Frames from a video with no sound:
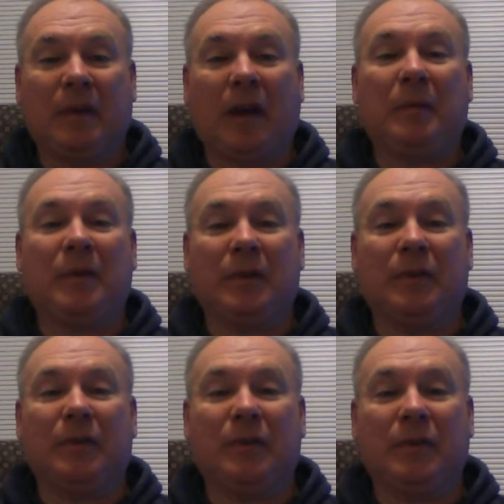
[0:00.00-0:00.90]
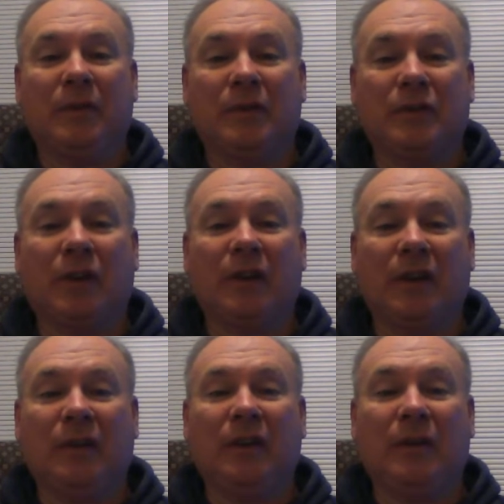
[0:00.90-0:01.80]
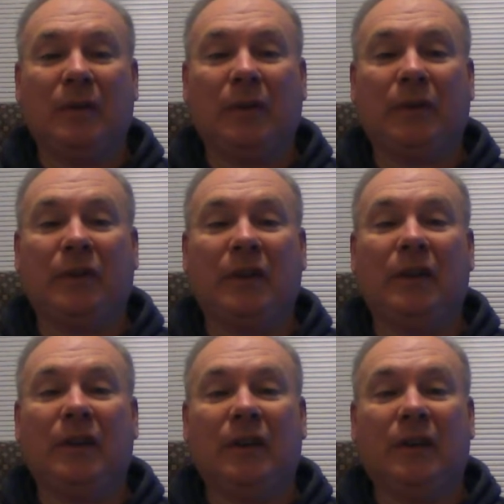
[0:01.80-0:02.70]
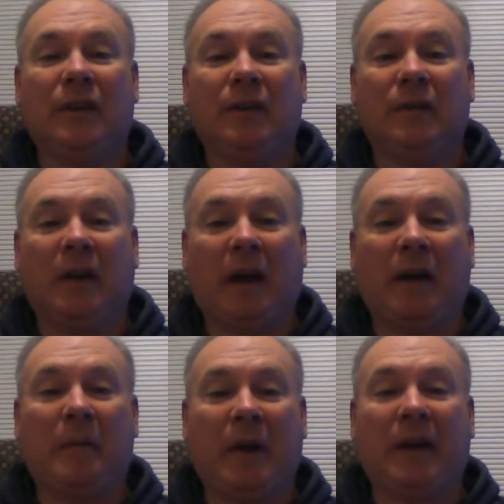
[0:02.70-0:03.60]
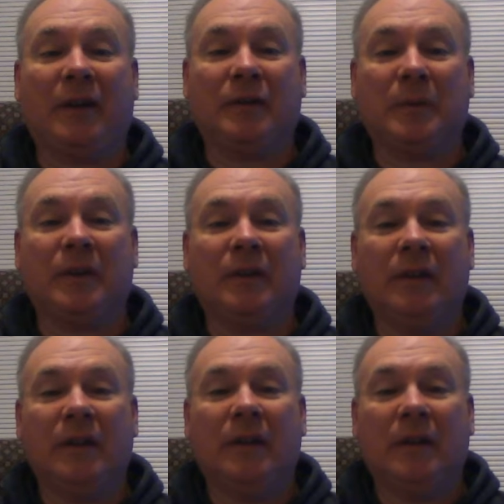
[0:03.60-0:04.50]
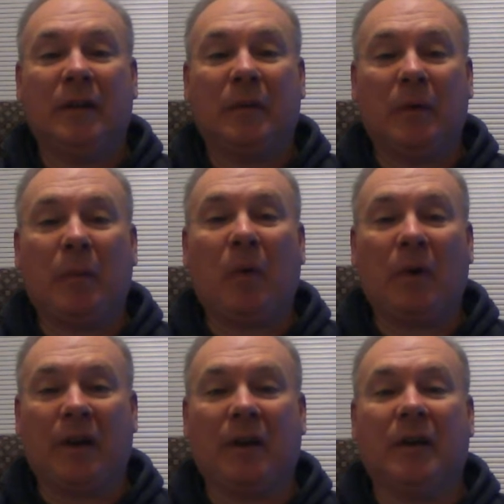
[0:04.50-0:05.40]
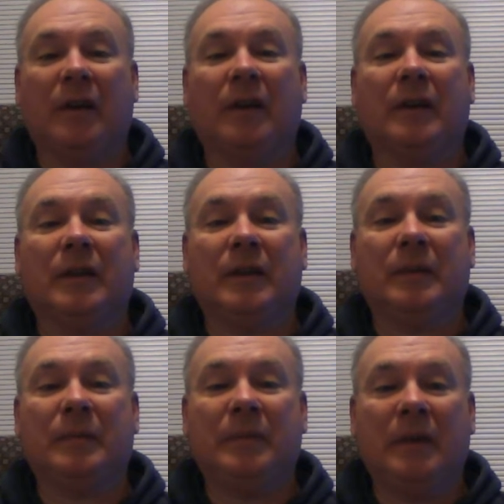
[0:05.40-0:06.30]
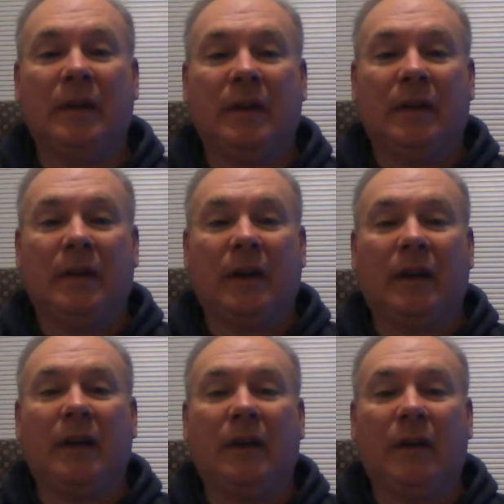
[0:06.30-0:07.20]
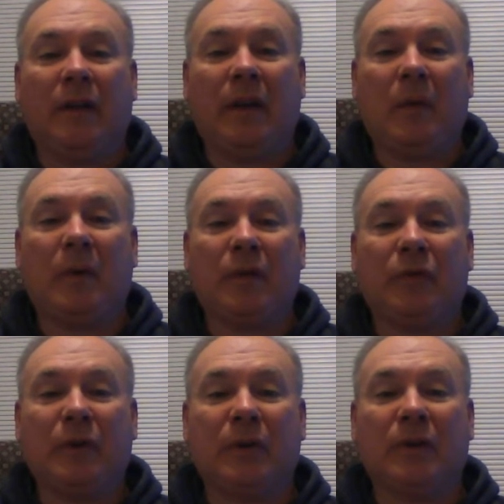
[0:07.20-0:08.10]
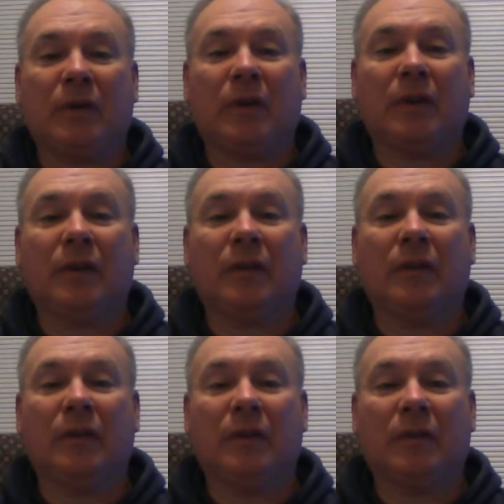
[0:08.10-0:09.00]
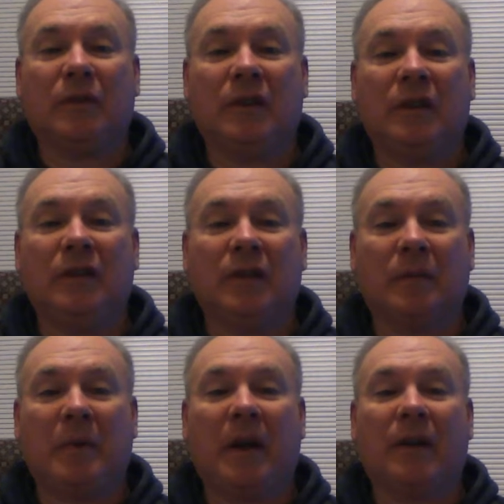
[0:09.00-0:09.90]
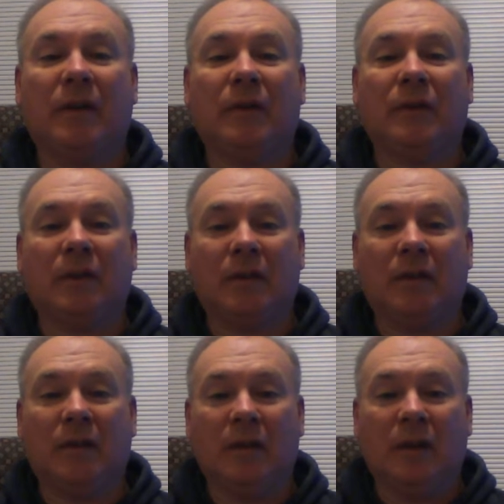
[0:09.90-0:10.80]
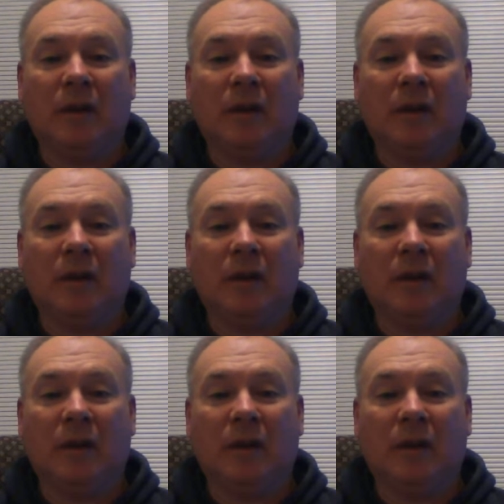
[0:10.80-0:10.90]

types of charting that you'll see in high management reporting. Again, they want to focus on strategic matters and